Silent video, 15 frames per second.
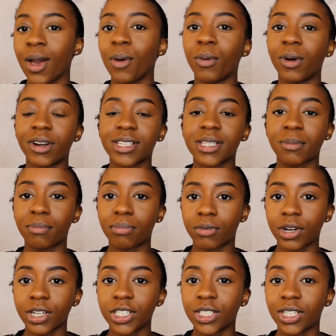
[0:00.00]
Whereas a
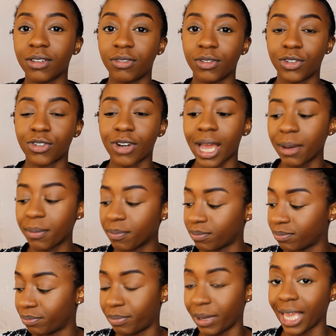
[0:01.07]
brush, if you try
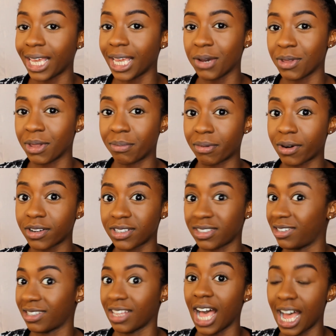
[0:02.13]
baking with a brush,
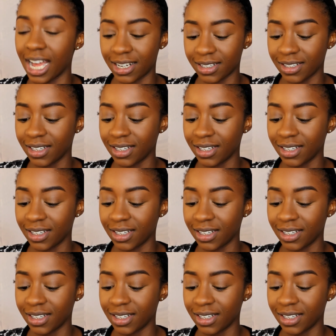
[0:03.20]
it's hard.